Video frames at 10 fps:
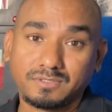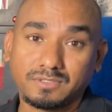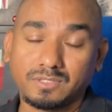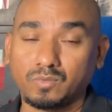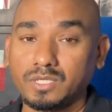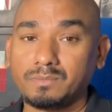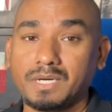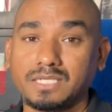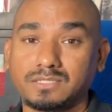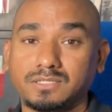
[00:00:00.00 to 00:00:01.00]
The word
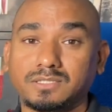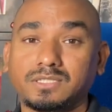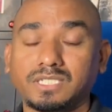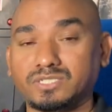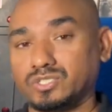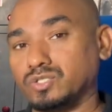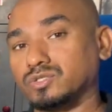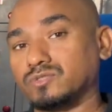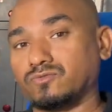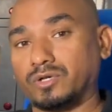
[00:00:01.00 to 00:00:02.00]
bastard is
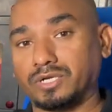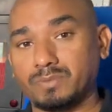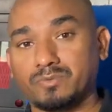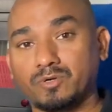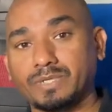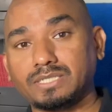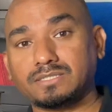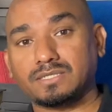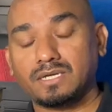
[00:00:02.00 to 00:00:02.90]
used for reprobates,